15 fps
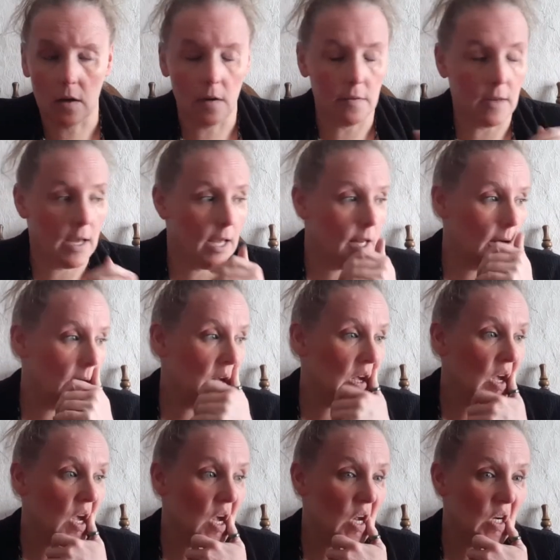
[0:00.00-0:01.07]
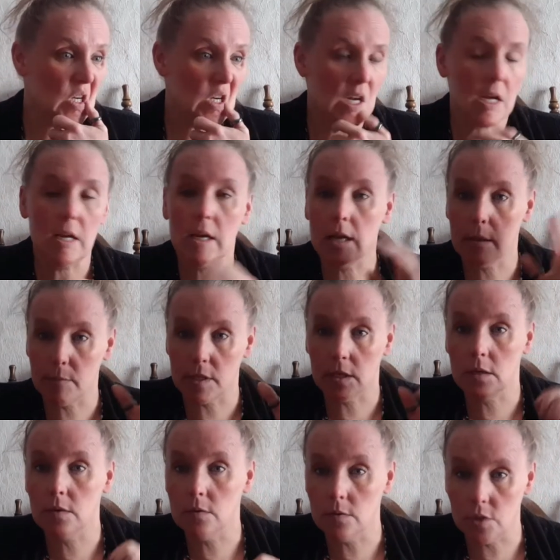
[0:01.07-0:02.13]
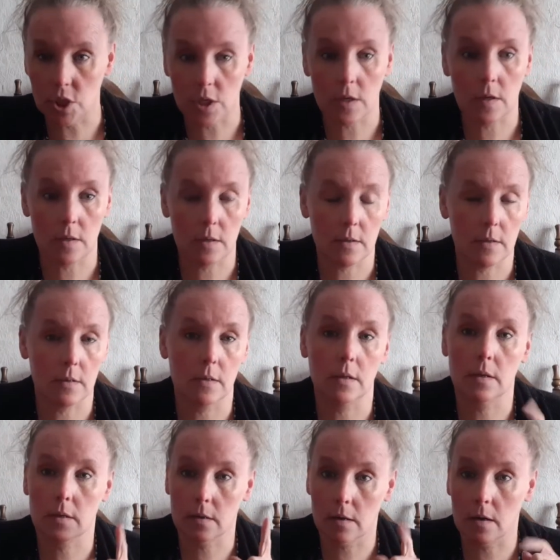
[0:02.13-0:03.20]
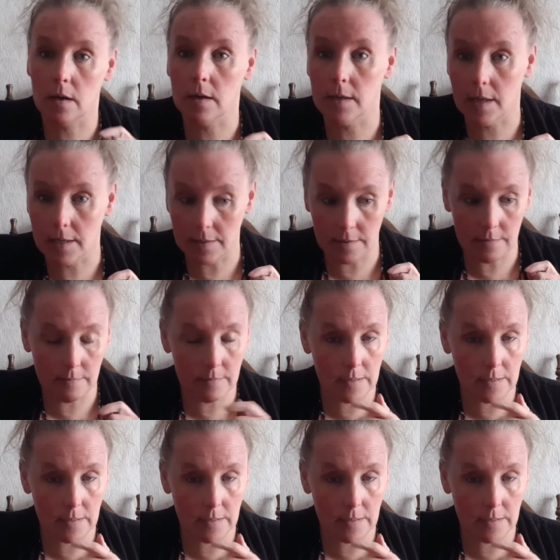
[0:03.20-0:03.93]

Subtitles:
on that, and I'm a huge IAD